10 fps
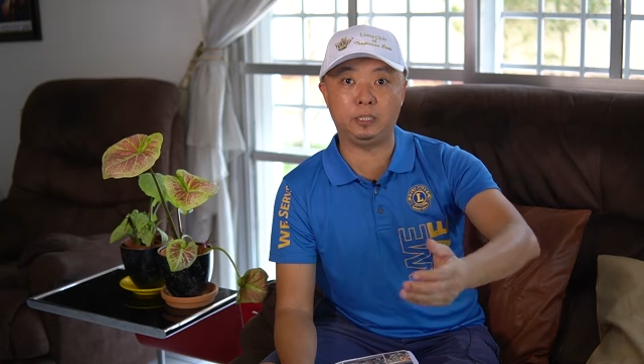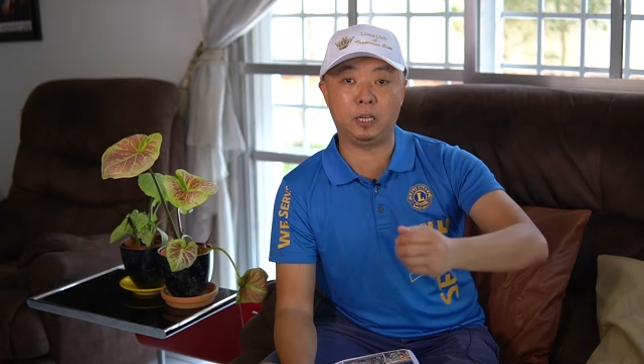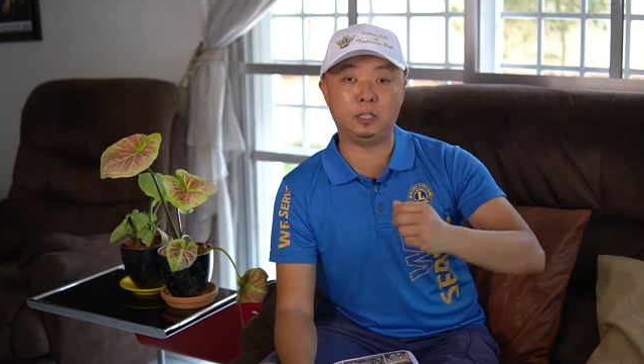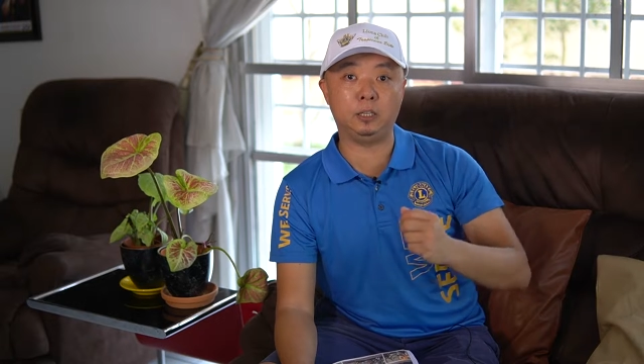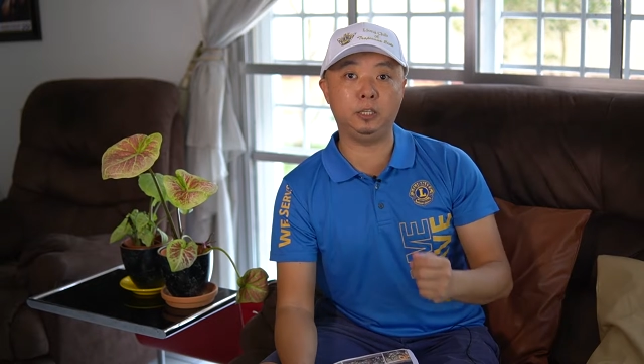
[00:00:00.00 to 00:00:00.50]

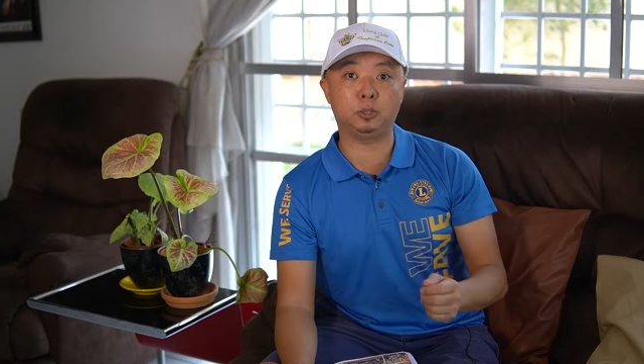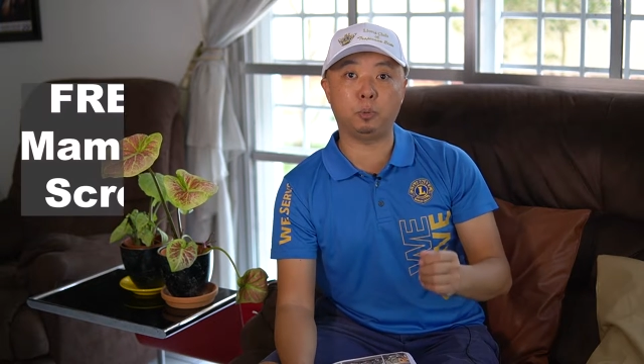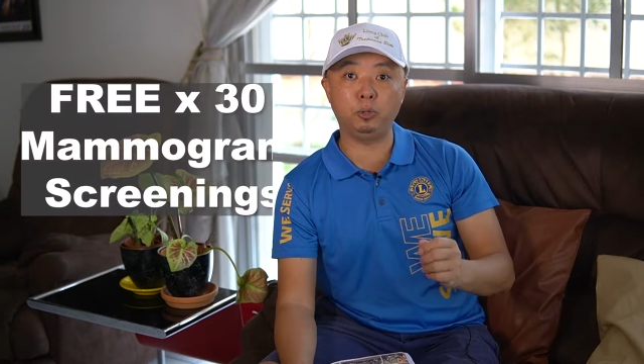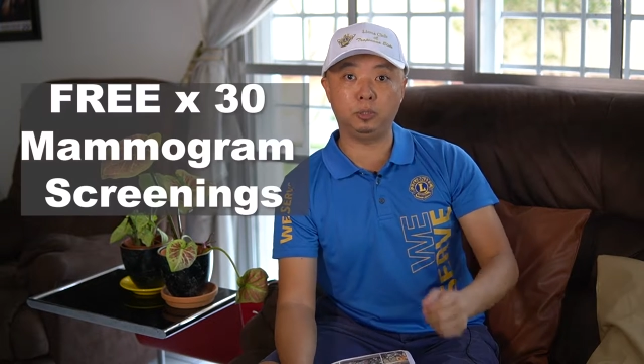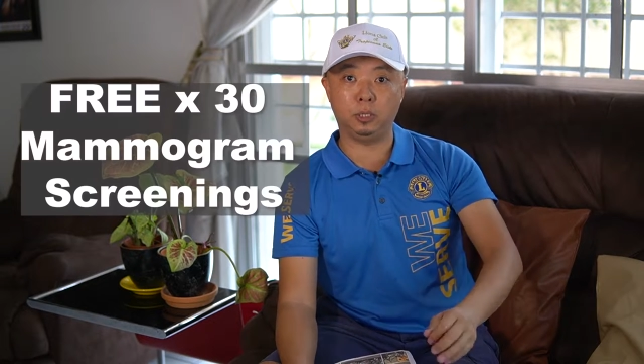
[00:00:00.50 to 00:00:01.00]
is actually
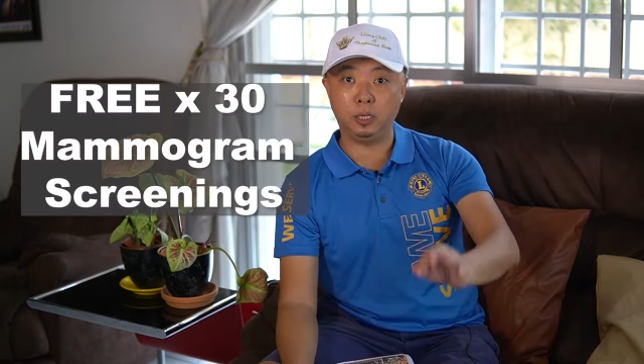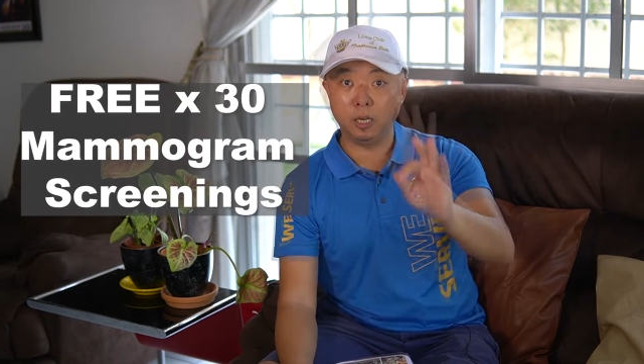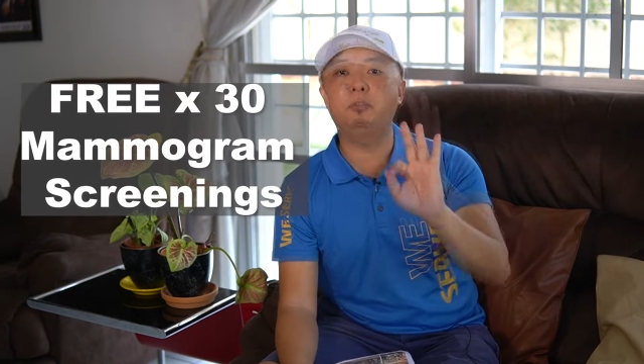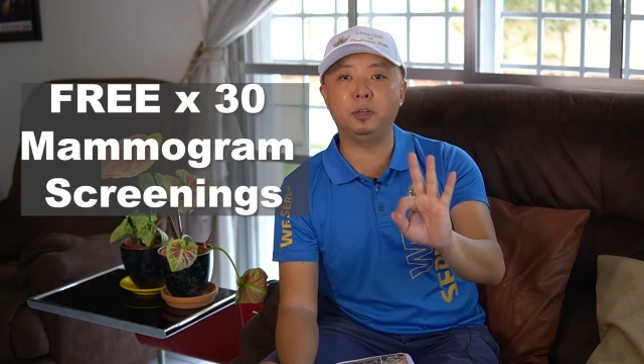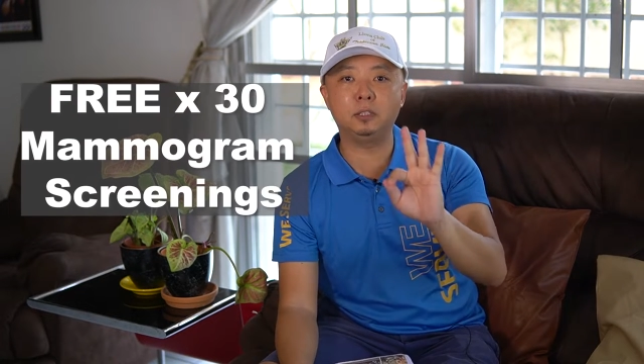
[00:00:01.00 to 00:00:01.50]
sponsoring
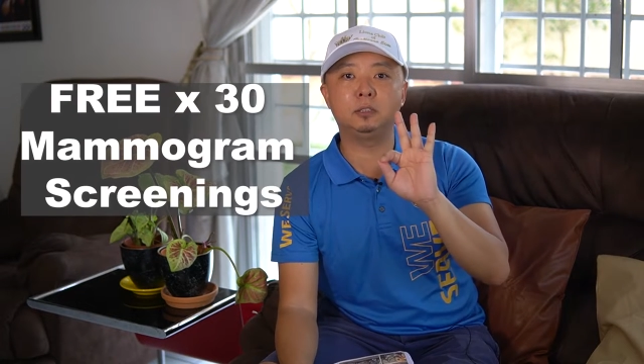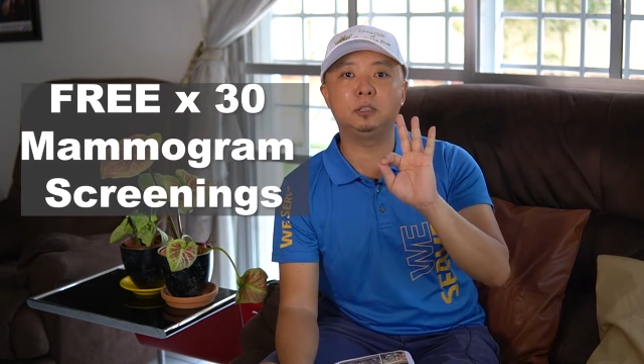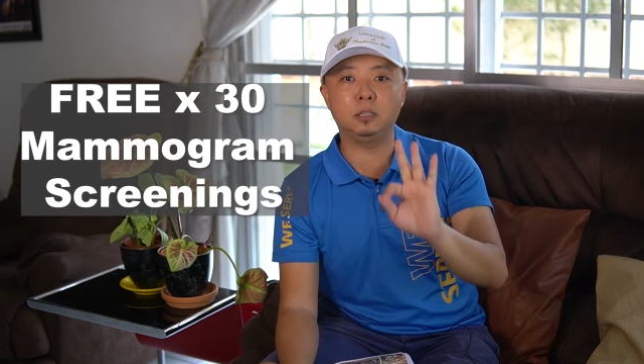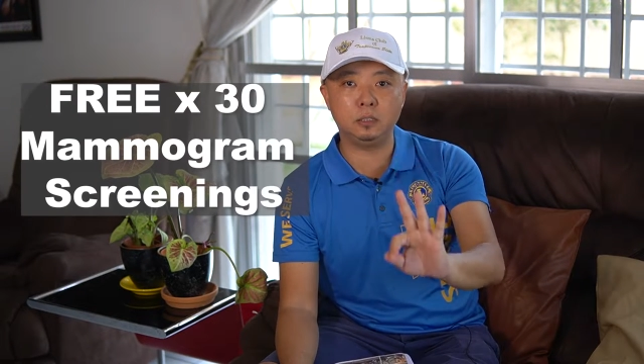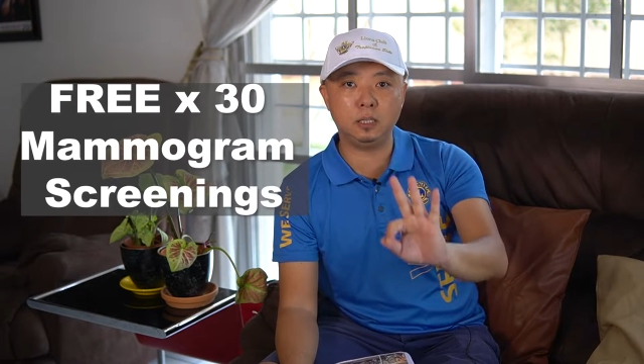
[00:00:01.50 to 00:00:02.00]
first
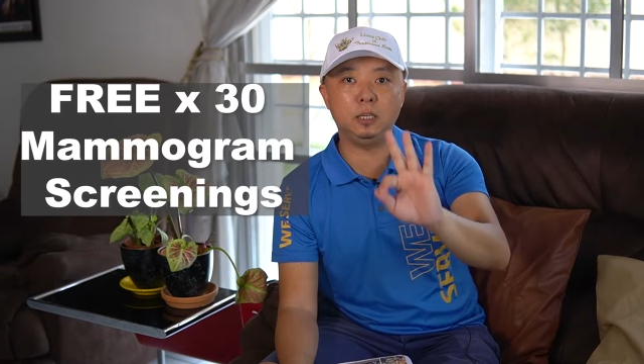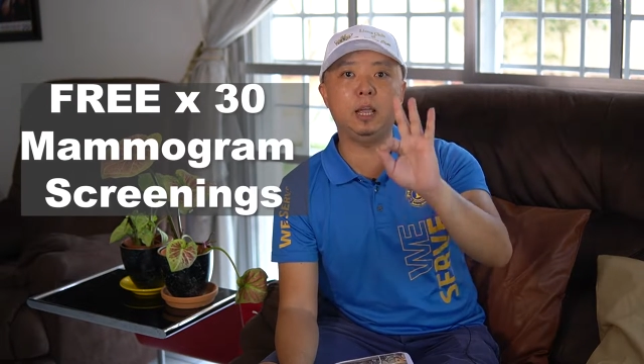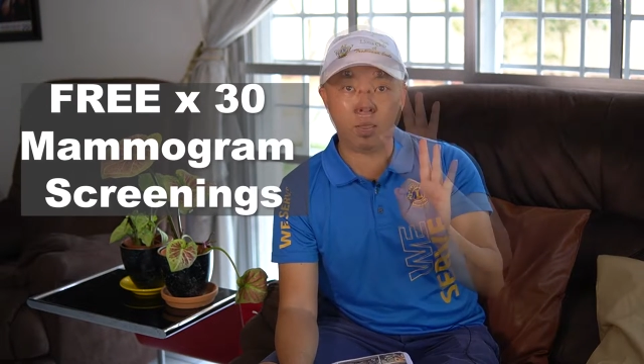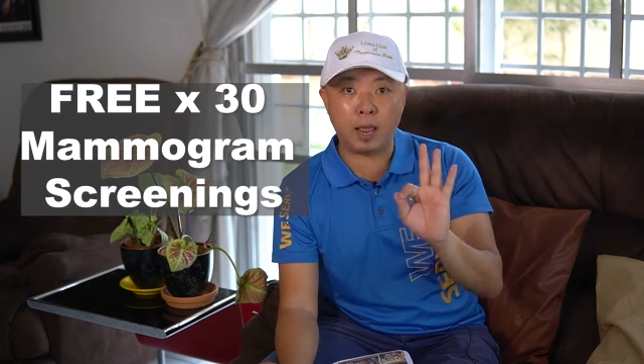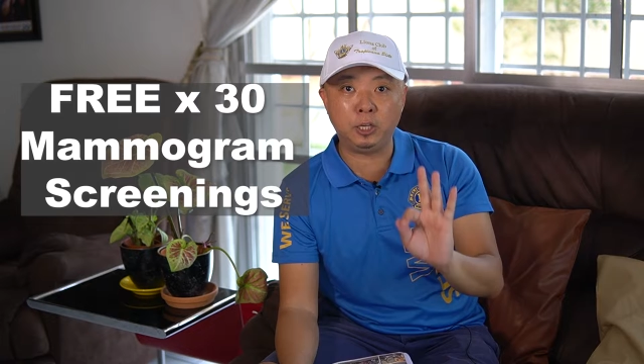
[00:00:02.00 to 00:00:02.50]

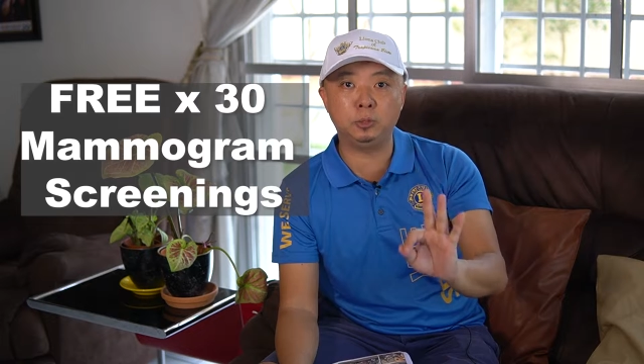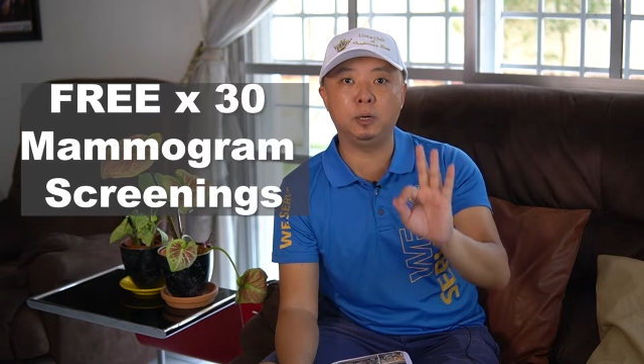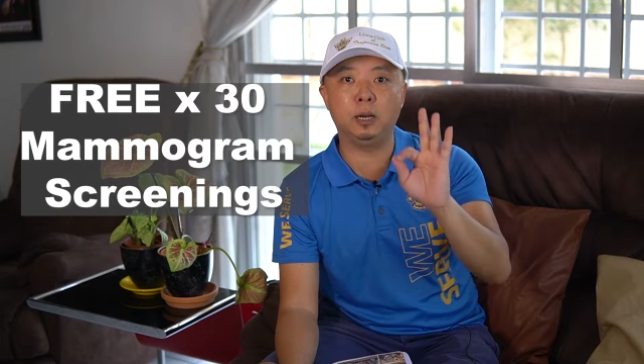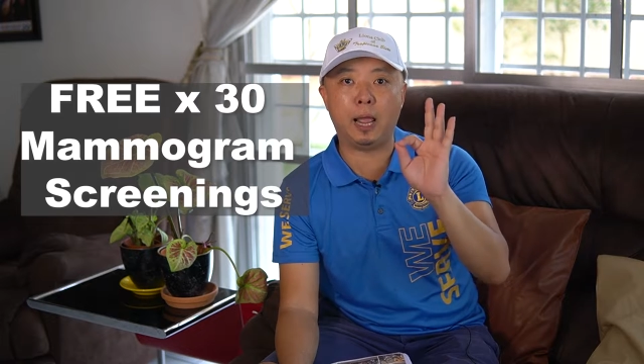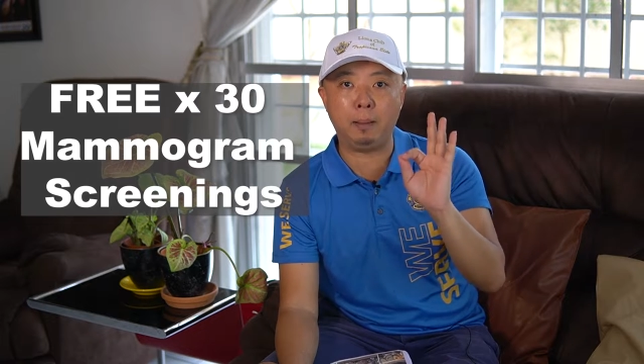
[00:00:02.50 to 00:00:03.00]
30
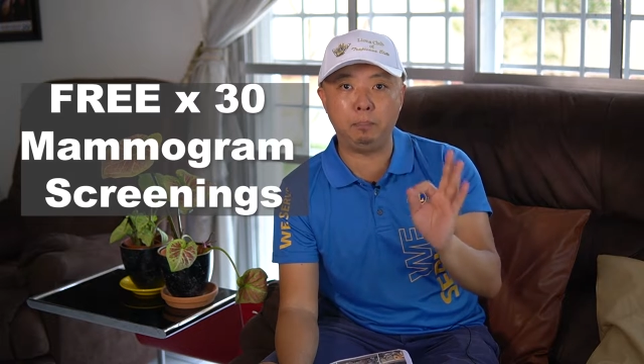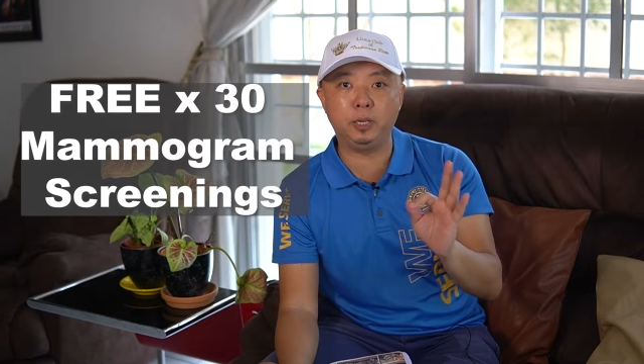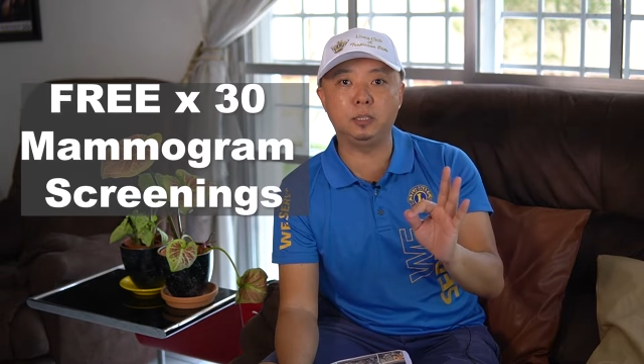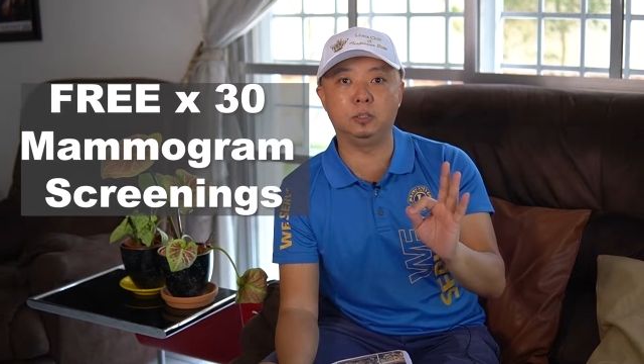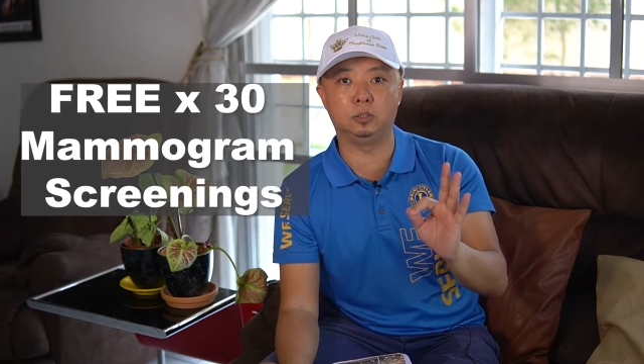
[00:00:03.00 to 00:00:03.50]
eligible
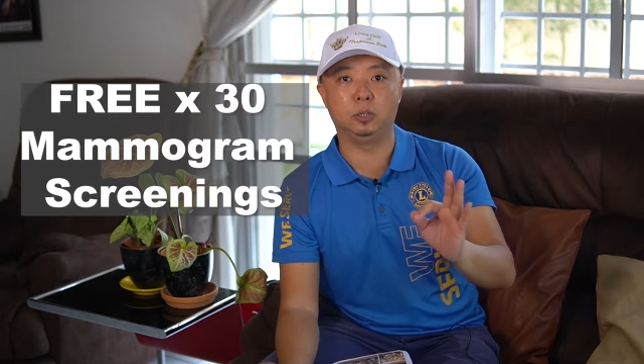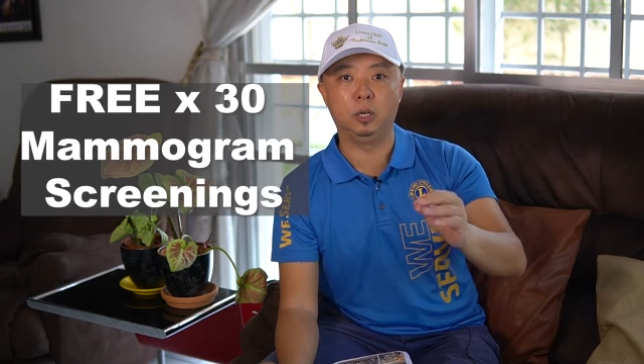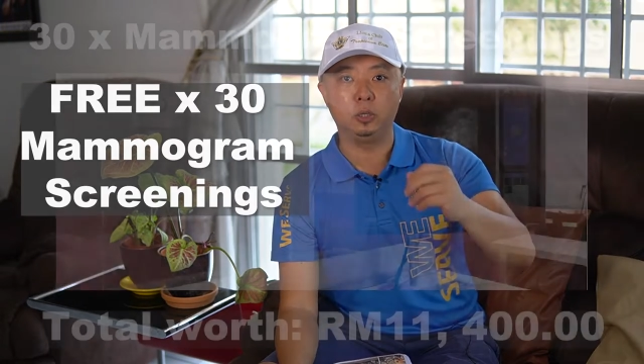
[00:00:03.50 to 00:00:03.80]
applicants